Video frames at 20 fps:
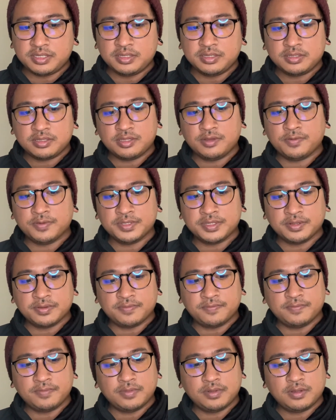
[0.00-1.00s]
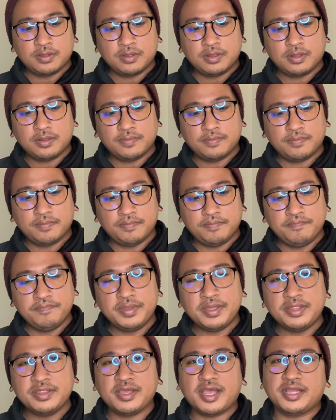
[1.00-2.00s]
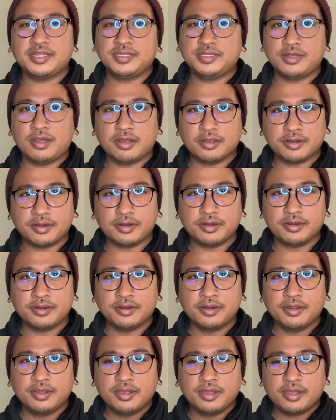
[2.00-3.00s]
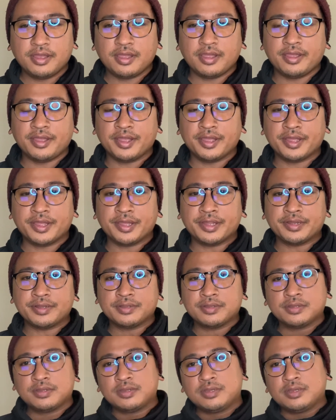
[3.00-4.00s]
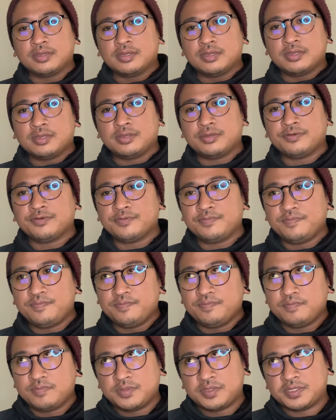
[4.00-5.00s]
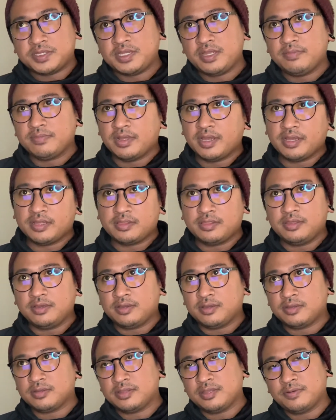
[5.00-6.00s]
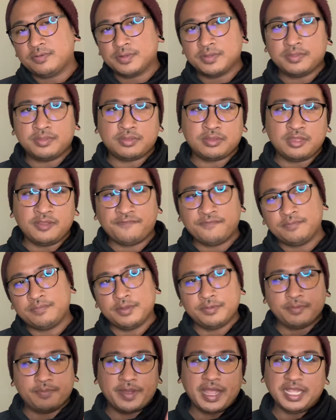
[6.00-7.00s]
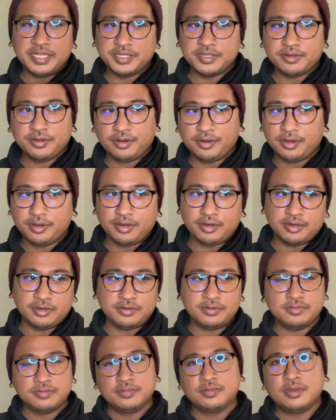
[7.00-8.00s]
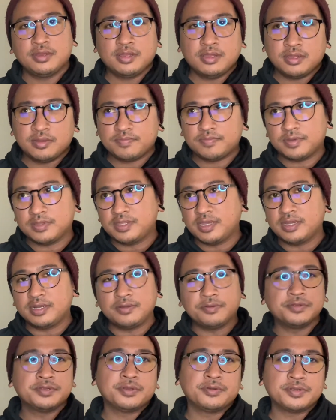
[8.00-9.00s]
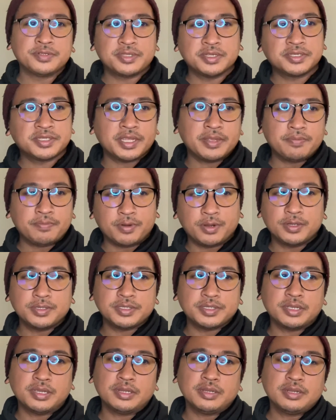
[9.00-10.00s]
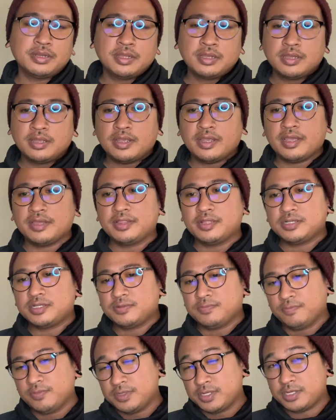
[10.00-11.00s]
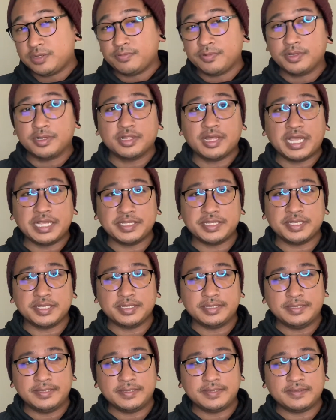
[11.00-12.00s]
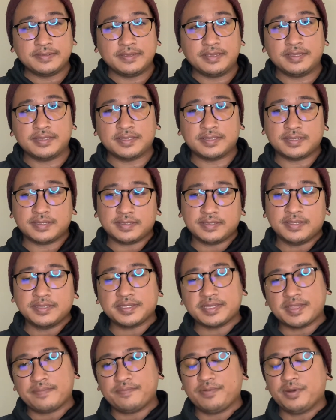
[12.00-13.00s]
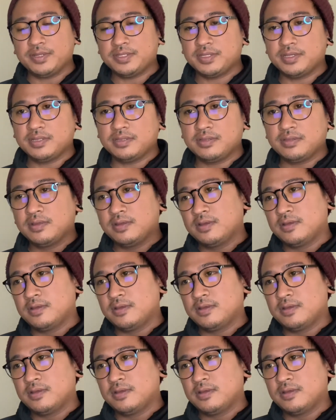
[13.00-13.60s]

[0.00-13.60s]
there was a midnight jogger, and it would seem like there were different people passing her, but then it was always the same person, and then when she realizes it's the same person,